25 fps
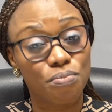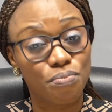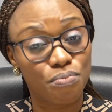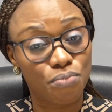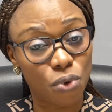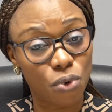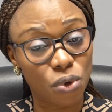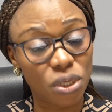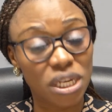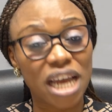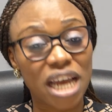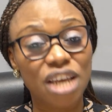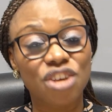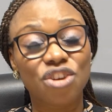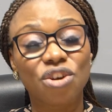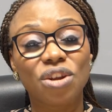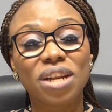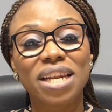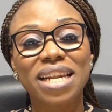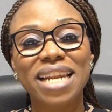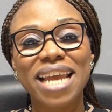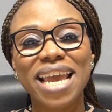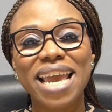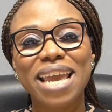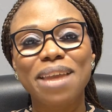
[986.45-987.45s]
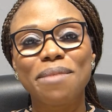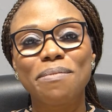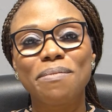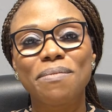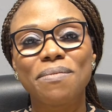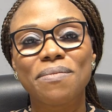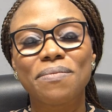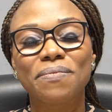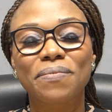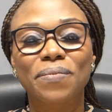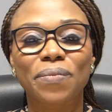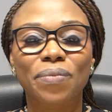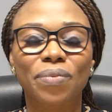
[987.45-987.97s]
Put down your name,
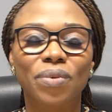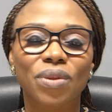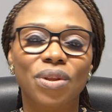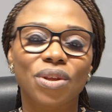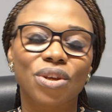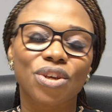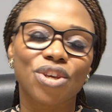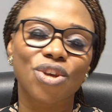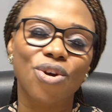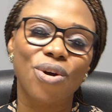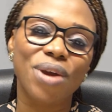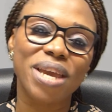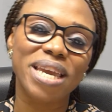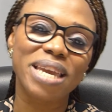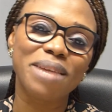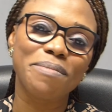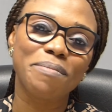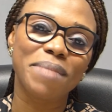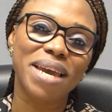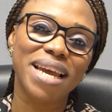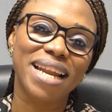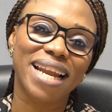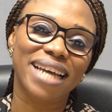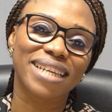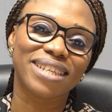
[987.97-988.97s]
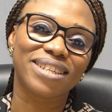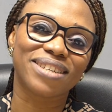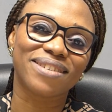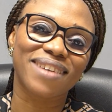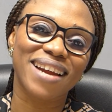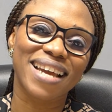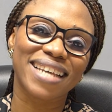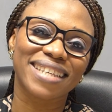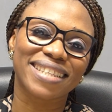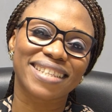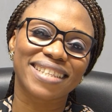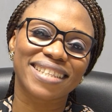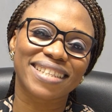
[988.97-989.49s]
your email
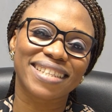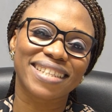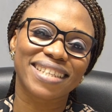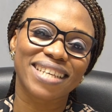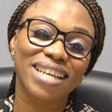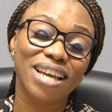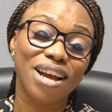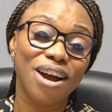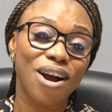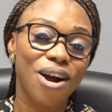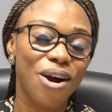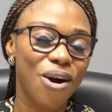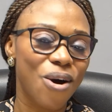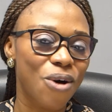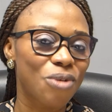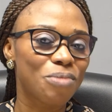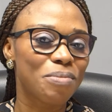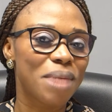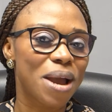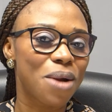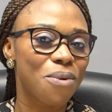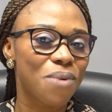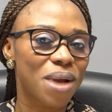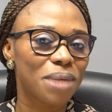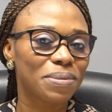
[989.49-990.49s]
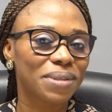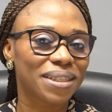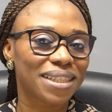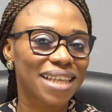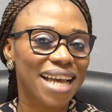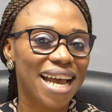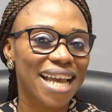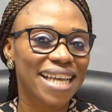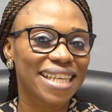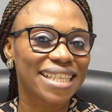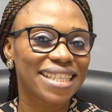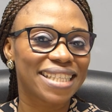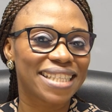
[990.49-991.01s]
address on my
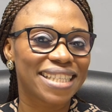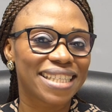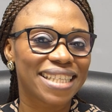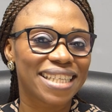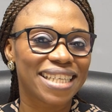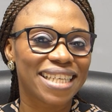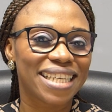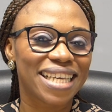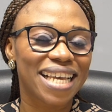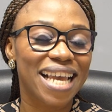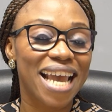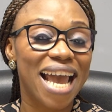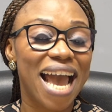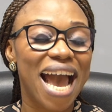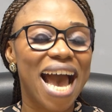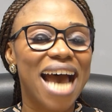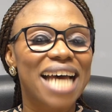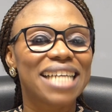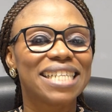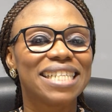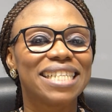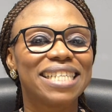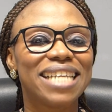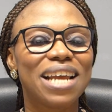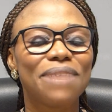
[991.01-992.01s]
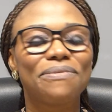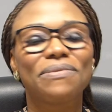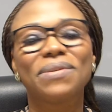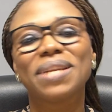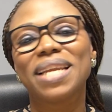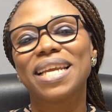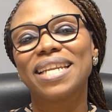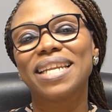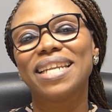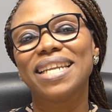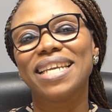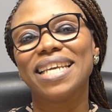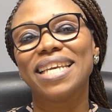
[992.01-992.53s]
website, and
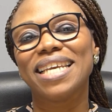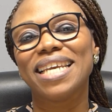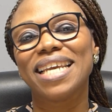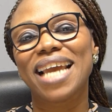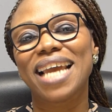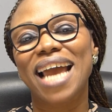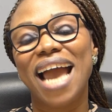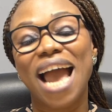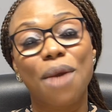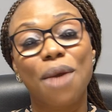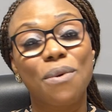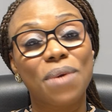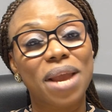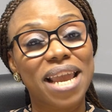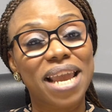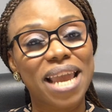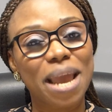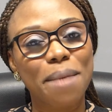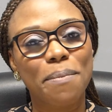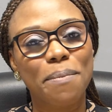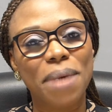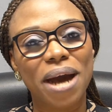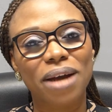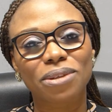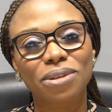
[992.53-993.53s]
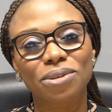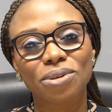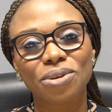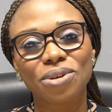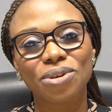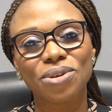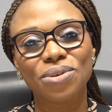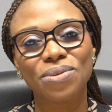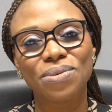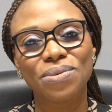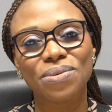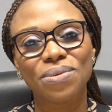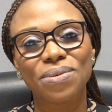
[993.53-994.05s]
definitely I will get back to
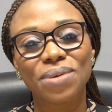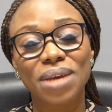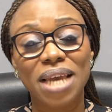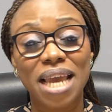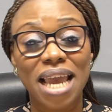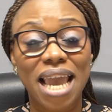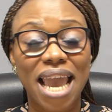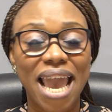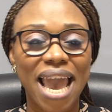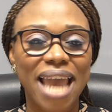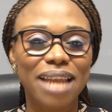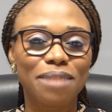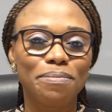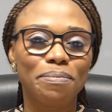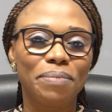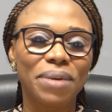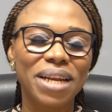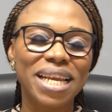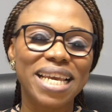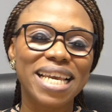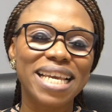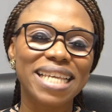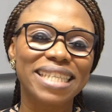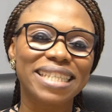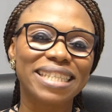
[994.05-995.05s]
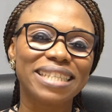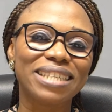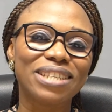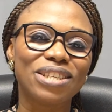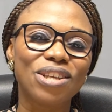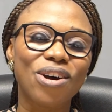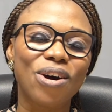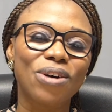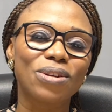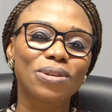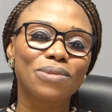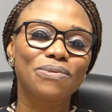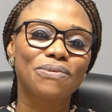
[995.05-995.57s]
you. And please
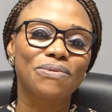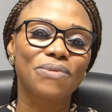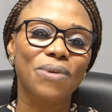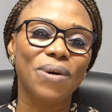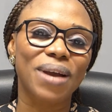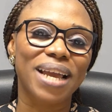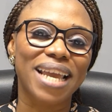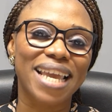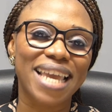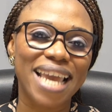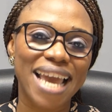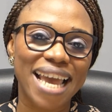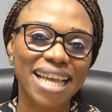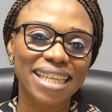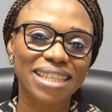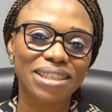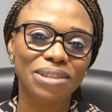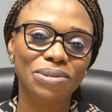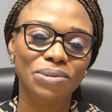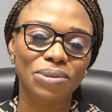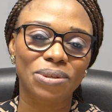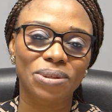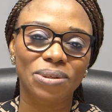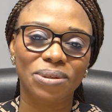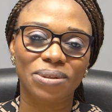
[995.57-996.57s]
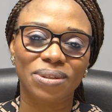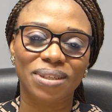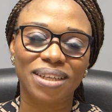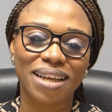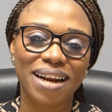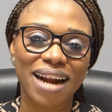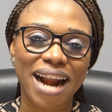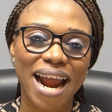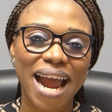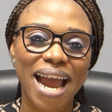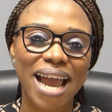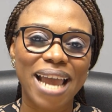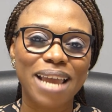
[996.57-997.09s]
don't forget to
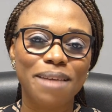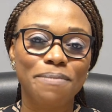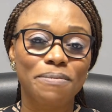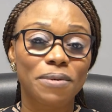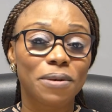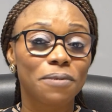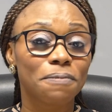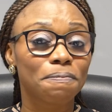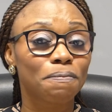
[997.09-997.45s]
subscribe,